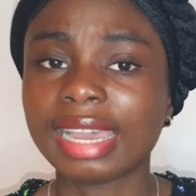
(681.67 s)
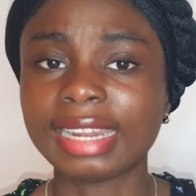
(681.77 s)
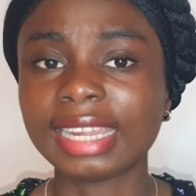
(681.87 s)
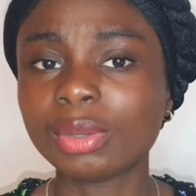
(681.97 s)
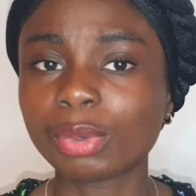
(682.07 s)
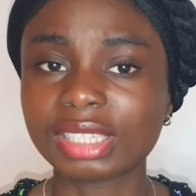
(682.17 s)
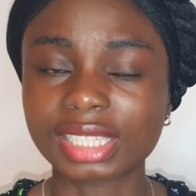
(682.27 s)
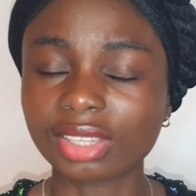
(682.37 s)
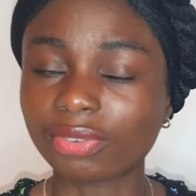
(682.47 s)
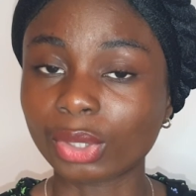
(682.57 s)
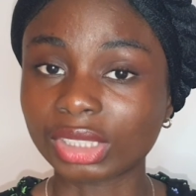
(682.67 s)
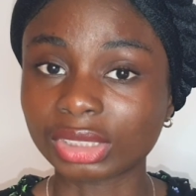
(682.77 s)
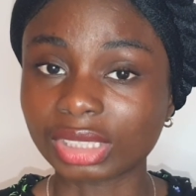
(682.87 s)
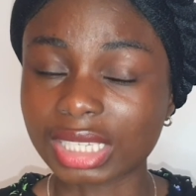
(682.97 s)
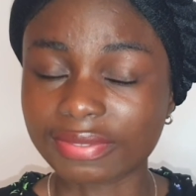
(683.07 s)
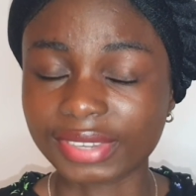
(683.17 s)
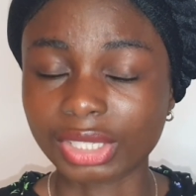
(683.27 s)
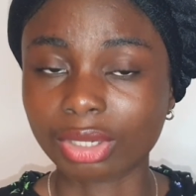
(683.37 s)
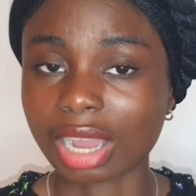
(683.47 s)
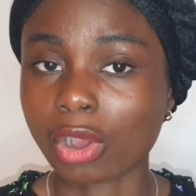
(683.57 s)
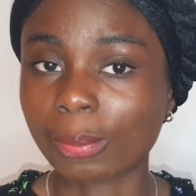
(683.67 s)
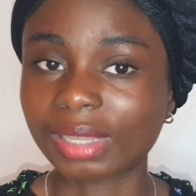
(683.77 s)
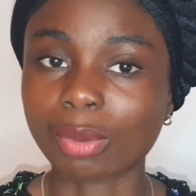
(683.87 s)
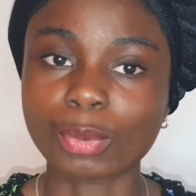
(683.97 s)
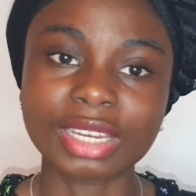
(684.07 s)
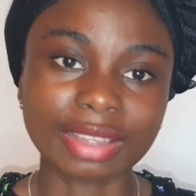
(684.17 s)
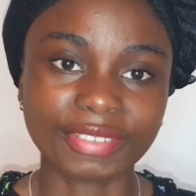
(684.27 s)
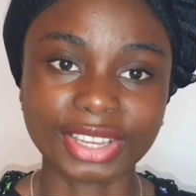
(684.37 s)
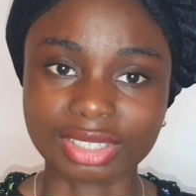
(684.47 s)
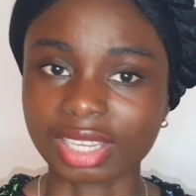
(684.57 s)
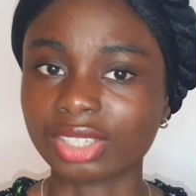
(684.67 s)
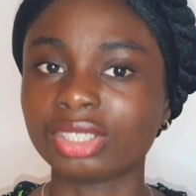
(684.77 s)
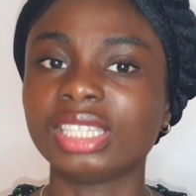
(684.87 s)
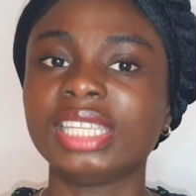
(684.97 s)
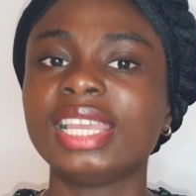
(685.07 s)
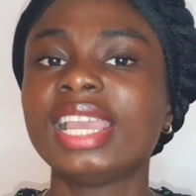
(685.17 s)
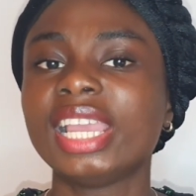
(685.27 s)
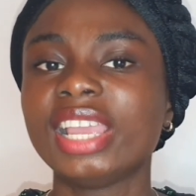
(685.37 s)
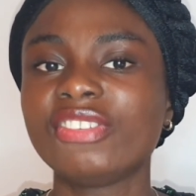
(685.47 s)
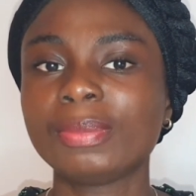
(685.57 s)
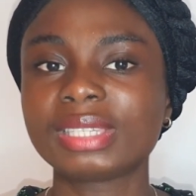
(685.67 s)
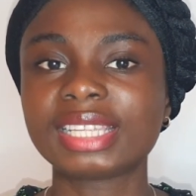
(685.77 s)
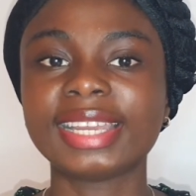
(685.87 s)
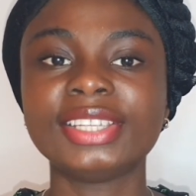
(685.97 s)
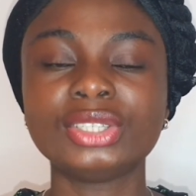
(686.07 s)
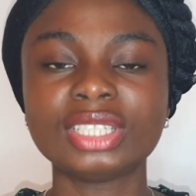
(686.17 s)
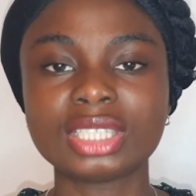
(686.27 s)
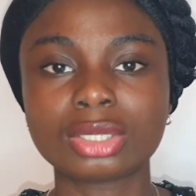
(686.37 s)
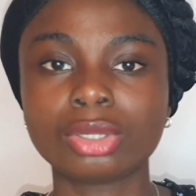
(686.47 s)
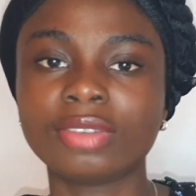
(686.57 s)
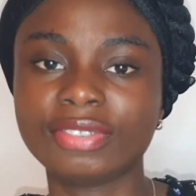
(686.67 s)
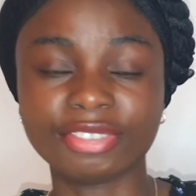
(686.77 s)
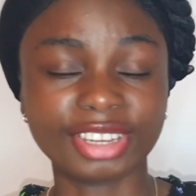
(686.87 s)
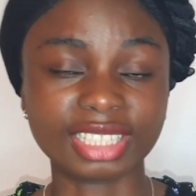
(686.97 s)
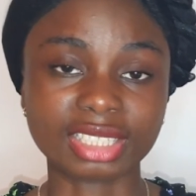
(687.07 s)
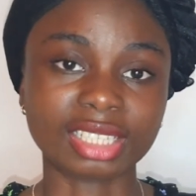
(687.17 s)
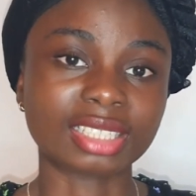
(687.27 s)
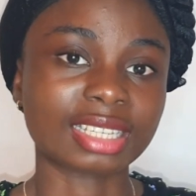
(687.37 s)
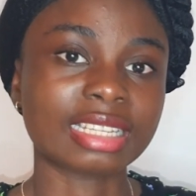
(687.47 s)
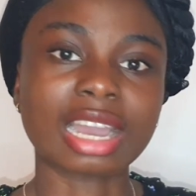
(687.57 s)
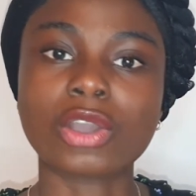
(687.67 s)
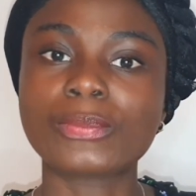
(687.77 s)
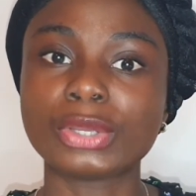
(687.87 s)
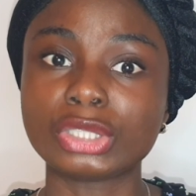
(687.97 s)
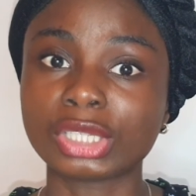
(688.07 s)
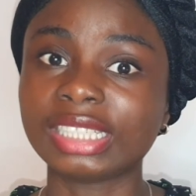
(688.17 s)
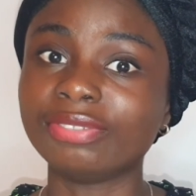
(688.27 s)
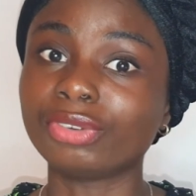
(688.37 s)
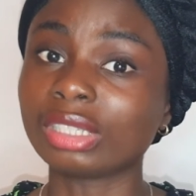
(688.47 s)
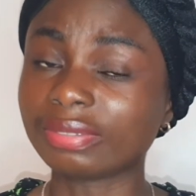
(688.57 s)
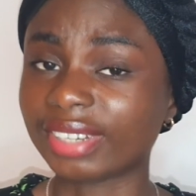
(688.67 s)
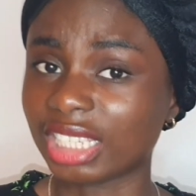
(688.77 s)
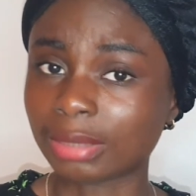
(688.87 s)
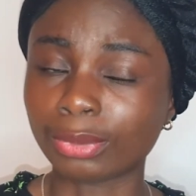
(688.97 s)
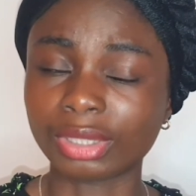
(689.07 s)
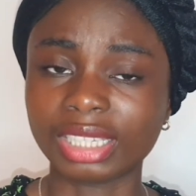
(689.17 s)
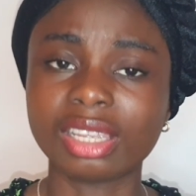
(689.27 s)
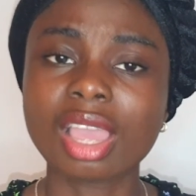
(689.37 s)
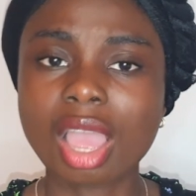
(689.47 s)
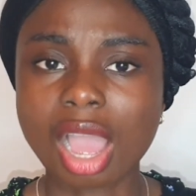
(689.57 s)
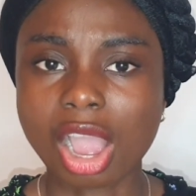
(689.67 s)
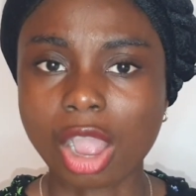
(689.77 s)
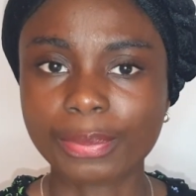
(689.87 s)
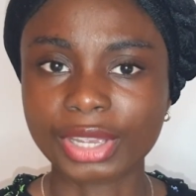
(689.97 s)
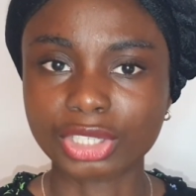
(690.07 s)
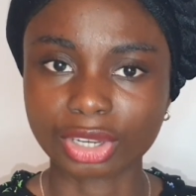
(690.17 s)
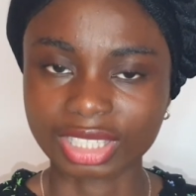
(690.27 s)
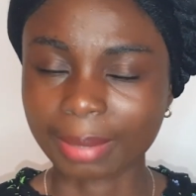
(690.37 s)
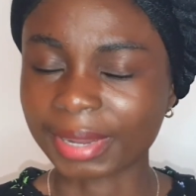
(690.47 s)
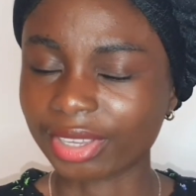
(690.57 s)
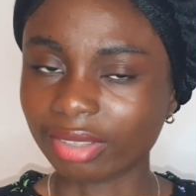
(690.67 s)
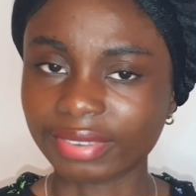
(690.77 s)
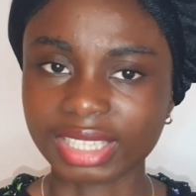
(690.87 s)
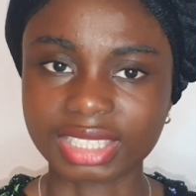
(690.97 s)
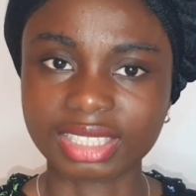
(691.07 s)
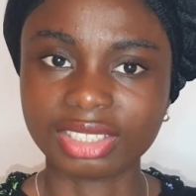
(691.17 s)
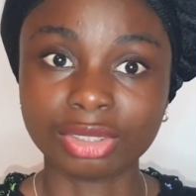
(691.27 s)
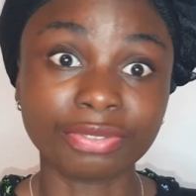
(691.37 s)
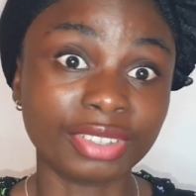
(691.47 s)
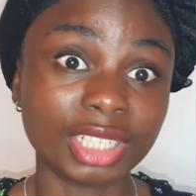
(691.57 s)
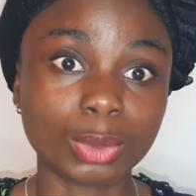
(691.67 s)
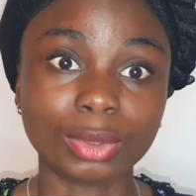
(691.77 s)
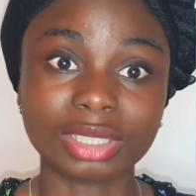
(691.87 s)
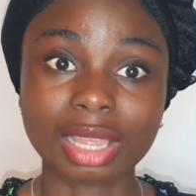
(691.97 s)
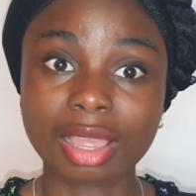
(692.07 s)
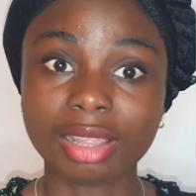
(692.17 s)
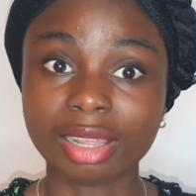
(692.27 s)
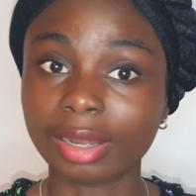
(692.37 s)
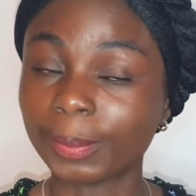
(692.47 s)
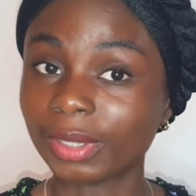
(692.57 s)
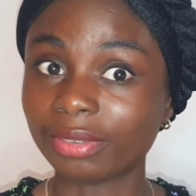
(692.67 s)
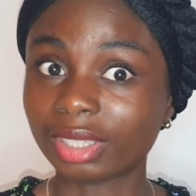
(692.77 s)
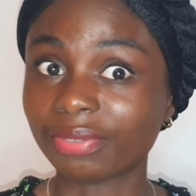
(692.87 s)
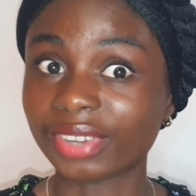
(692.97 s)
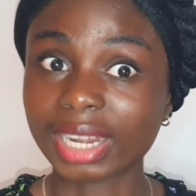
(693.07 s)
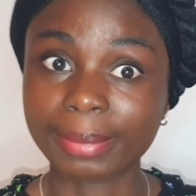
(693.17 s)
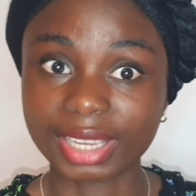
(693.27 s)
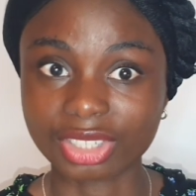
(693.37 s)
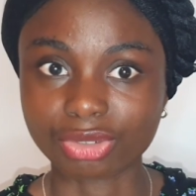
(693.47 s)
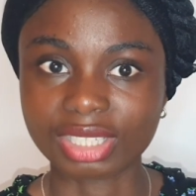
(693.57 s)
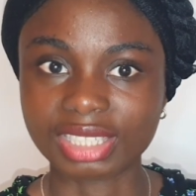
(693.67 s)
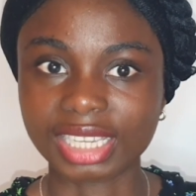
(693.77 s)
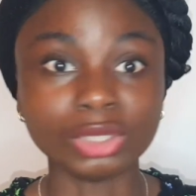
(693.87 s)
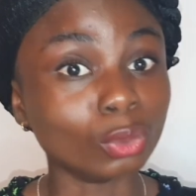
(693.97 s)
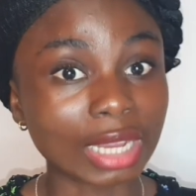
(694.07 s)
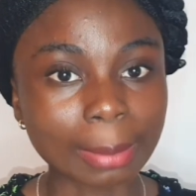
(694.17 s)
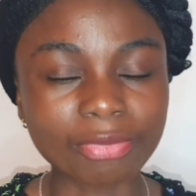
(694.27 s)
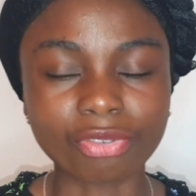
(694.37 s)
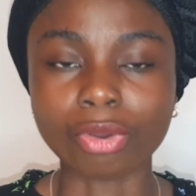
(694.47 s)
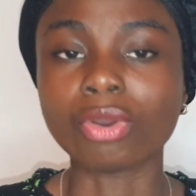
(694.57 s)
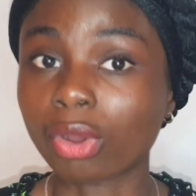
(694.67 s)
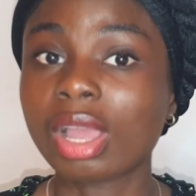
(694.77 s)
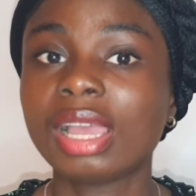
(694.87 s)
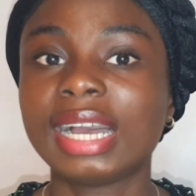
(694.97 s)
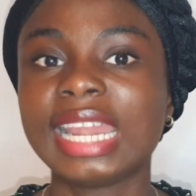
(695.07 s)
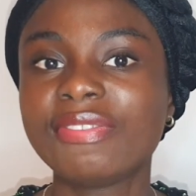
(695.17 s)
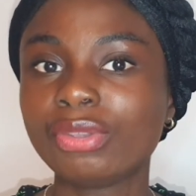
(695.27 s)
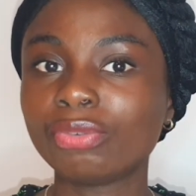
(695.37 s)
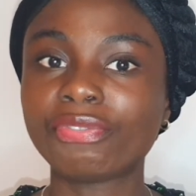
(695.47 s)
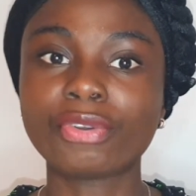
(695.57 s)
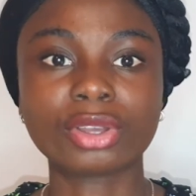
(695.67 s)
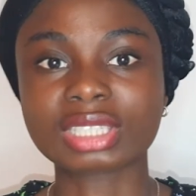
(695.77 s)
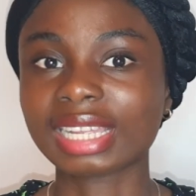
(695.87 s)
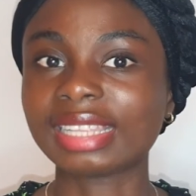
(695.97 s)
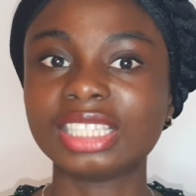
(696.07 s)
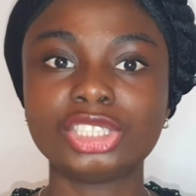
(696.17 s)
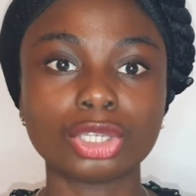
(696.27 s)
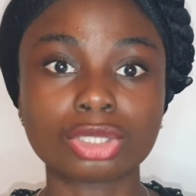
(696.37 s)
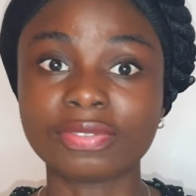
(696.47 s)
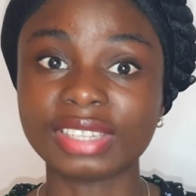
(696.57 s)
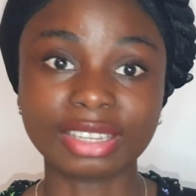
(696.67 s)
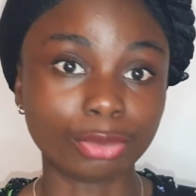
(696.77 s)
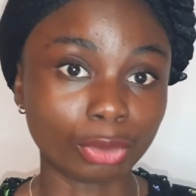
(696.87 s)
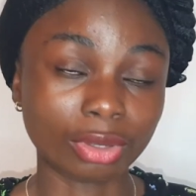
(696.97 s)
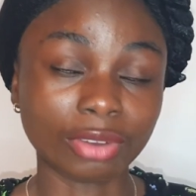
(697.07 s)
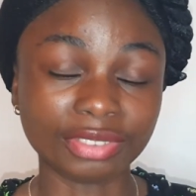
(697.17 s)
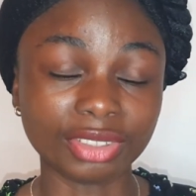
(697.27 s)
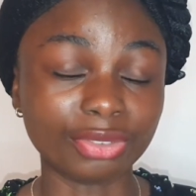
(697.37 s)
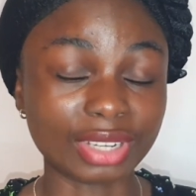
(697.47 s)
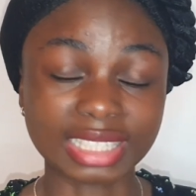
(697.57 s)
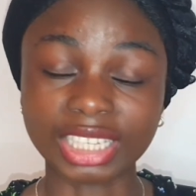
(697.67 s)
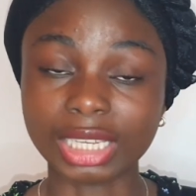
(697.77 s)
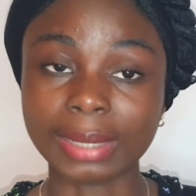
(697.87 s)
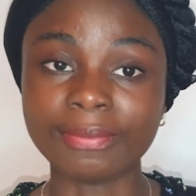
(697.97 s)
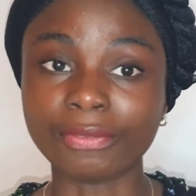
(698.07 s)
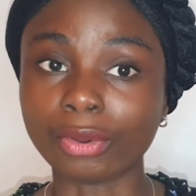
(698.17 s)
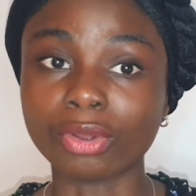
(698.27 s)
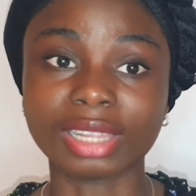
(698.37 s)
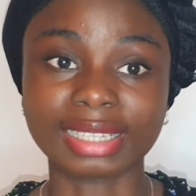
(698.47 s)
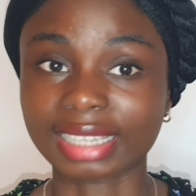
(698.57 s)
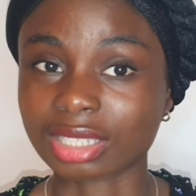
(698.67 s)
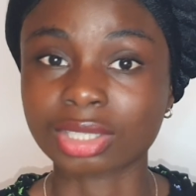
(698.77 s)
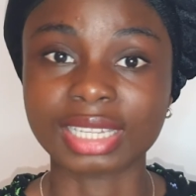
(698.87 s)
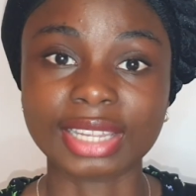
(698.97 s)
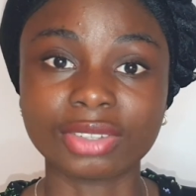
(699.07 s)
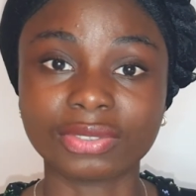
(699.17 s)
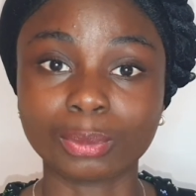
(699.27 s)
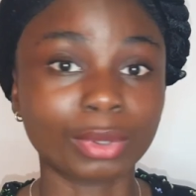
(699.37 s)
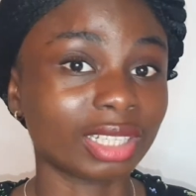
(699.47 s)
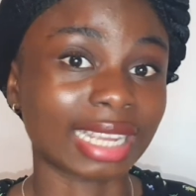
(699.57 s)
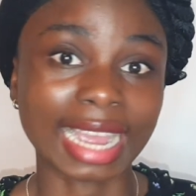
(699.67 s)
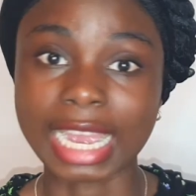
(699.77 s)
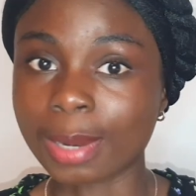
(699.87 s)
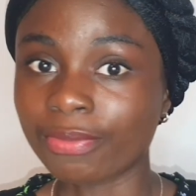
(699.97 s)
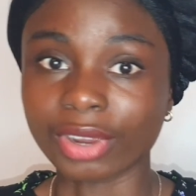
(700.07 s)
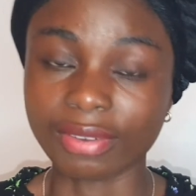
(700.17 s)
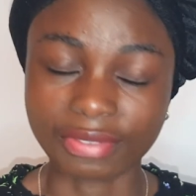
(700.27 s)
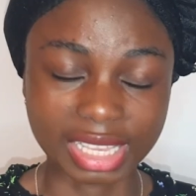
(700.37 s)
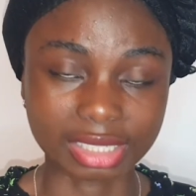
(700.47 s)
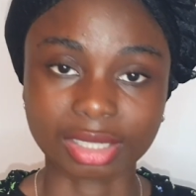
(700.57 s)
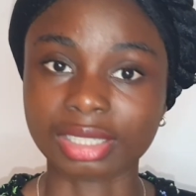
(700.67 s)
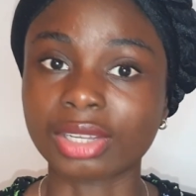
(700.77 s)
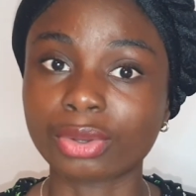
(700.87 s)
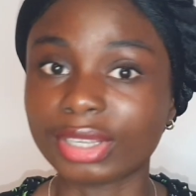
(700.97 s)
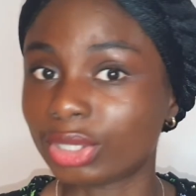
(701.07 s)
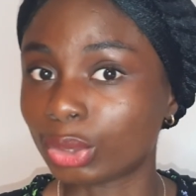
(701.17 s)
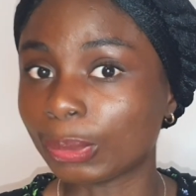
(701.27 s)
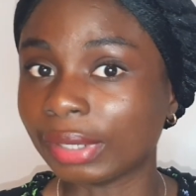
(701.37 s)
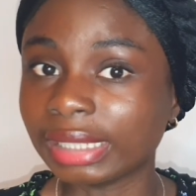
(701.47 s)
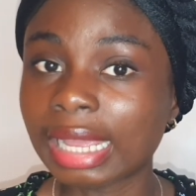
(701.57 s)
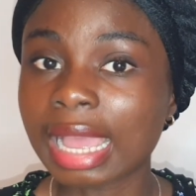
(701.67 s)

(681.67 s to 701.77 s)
And anyways, thank you for watching today's video. I hope that whenever you start uni, if you'll be starting uni soon or if you've already started, I hope your journey runs very smoothly. I hope you enjoy your time at university and you finish with the very best grades that you aim for. And if you fall slightly short of the grades that you aim for, like that's not the end of the world. Like I aim for a first class and I got a 2-1.